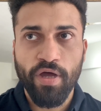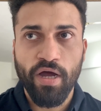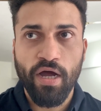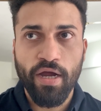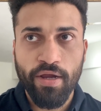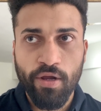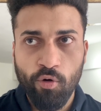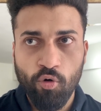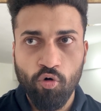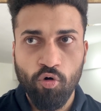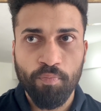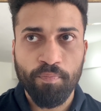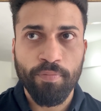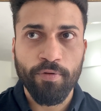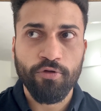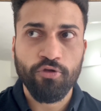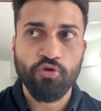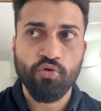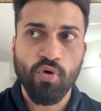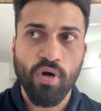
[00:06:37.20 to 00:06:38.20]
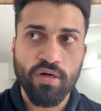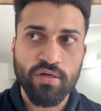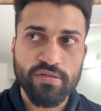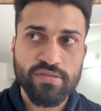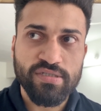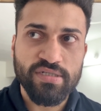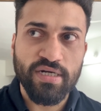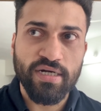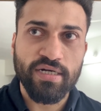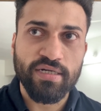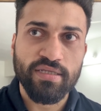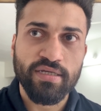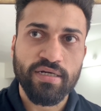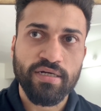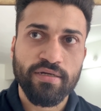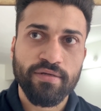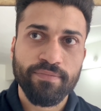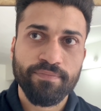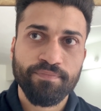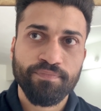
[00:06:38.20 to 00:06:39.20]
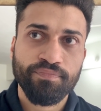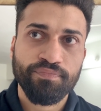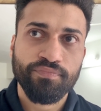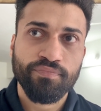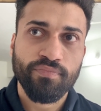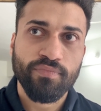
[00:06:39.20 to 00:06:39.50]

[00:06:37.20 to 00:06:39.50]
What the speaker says: I hope you understand that